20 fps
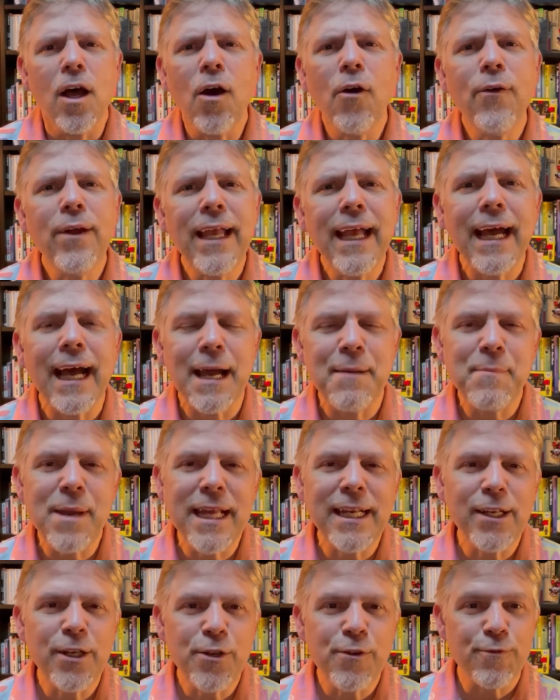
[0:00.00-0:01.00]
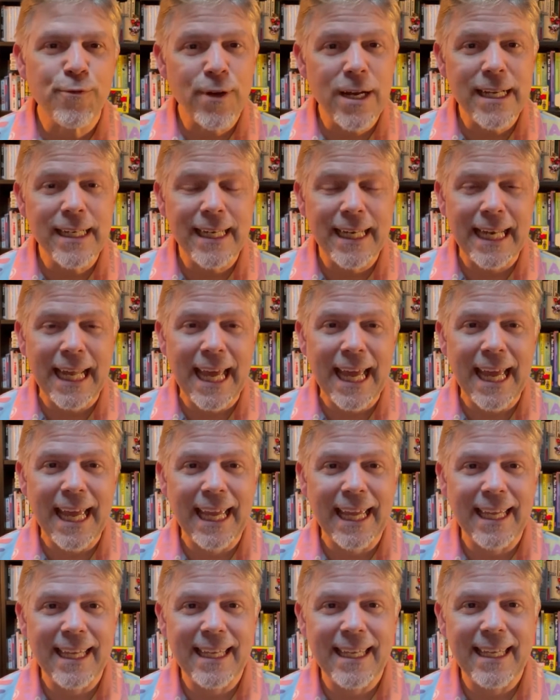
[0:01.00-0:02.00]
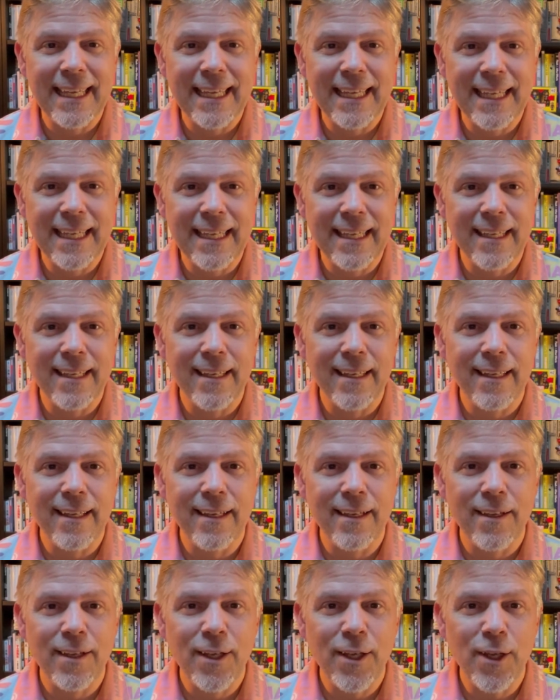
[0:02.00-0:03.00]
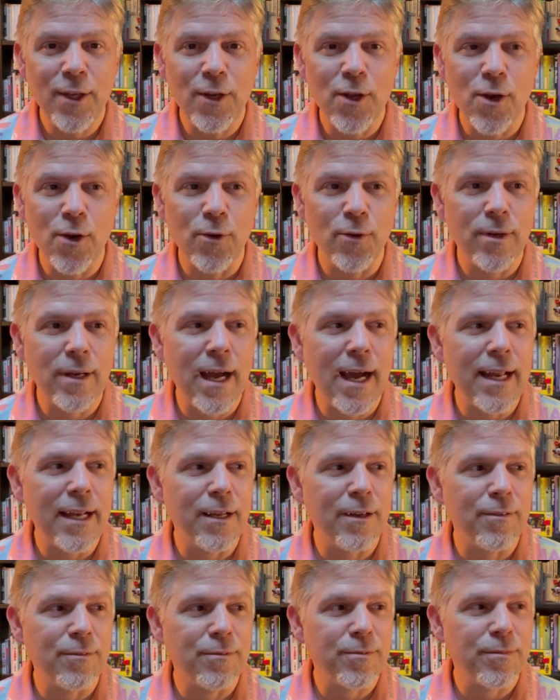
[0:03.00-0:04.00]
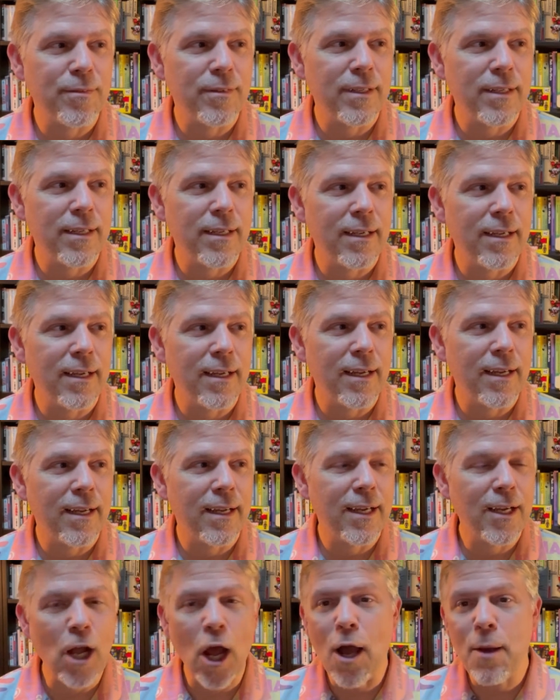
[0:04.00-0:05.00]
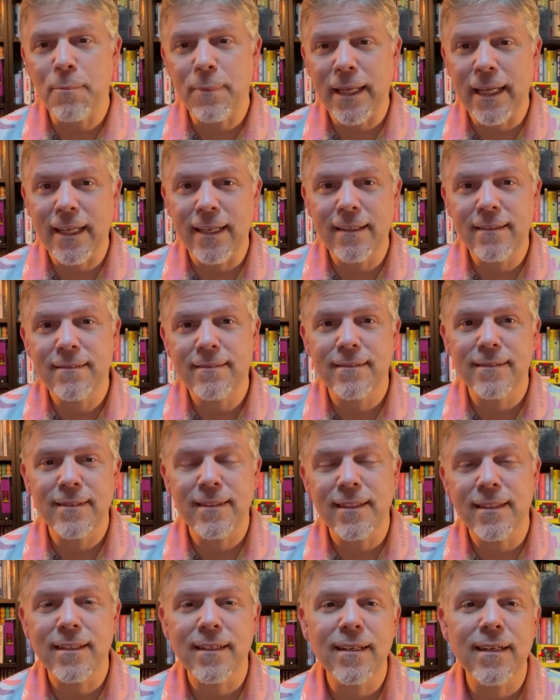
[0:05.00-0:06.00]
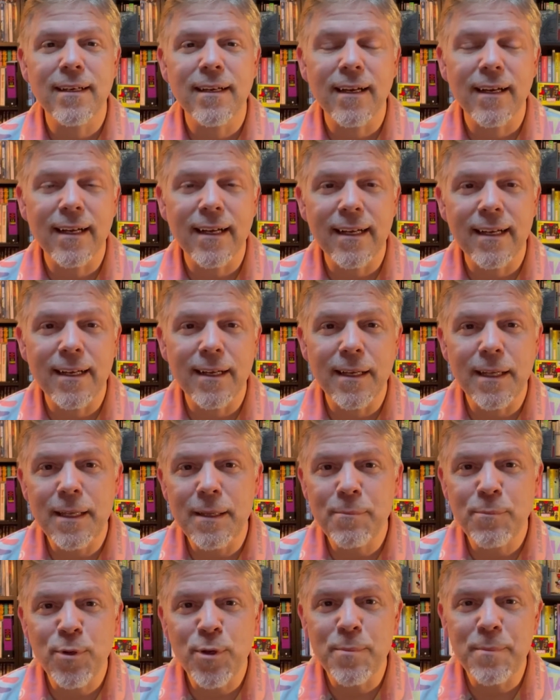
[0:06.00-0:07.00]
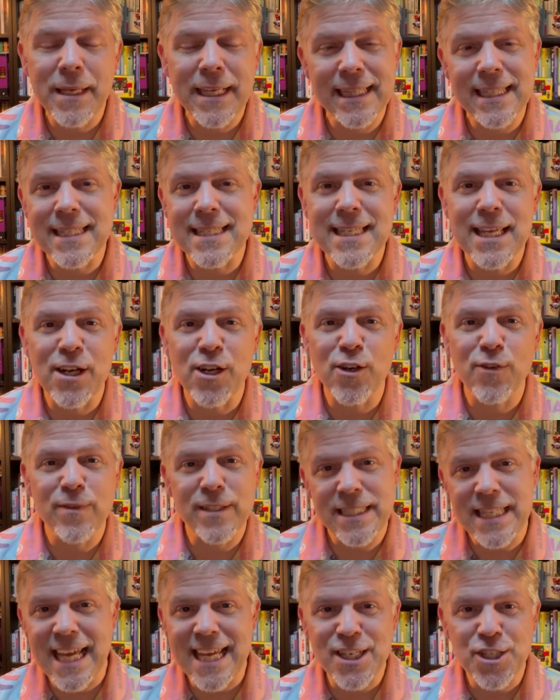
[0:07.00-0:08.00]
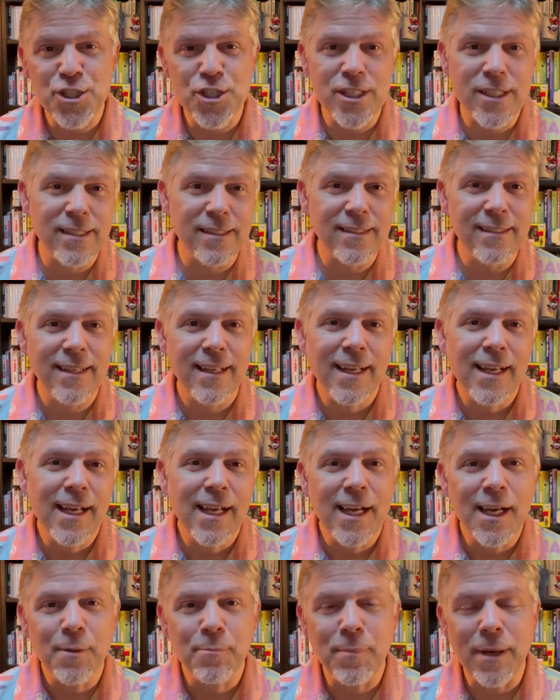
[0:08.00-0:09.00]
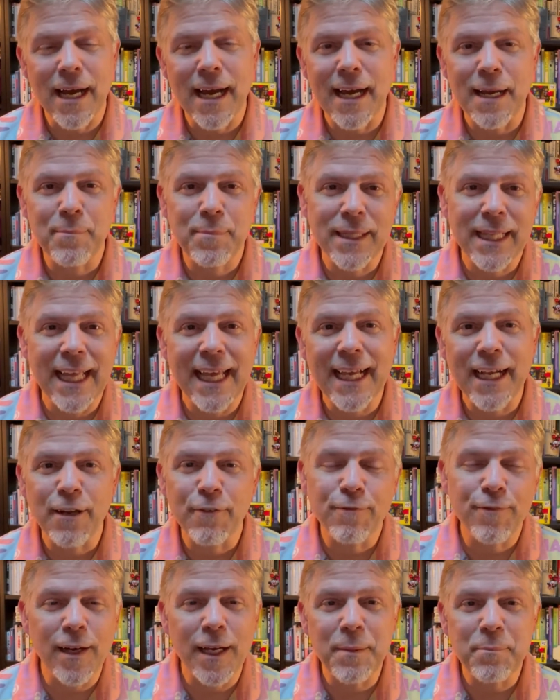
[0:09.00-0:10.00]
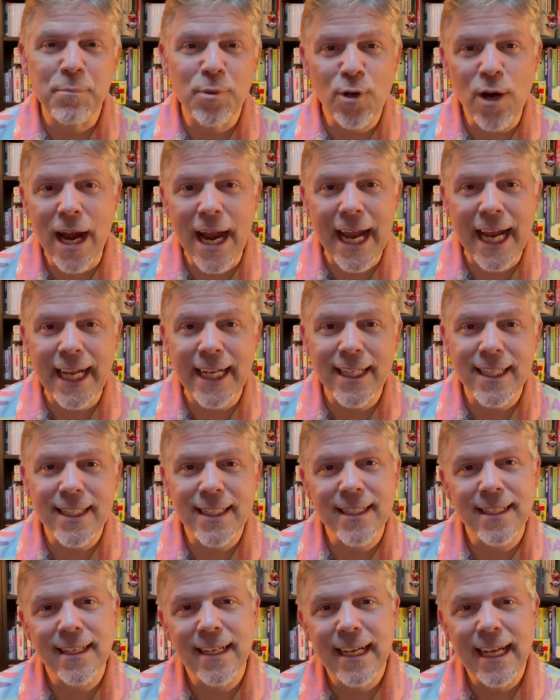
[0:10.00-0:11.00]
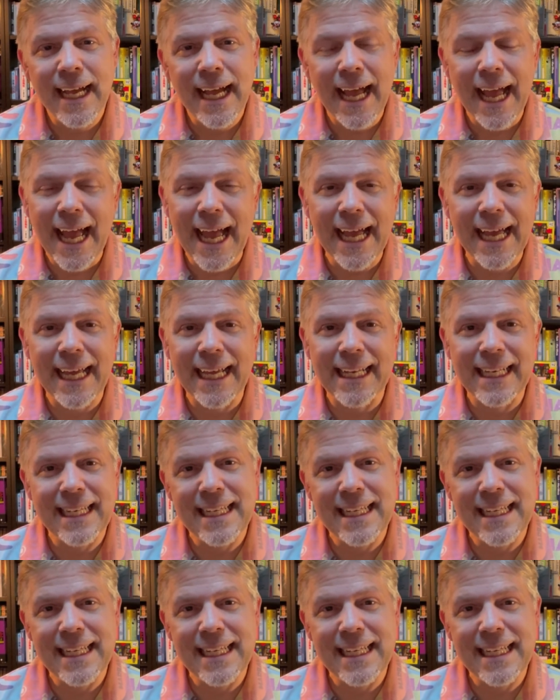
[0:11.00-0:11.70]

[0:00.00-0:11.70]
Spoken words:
yeah, I made a new friend today. He, kind of got me, he put me at the center of attention by playing a fun prank, and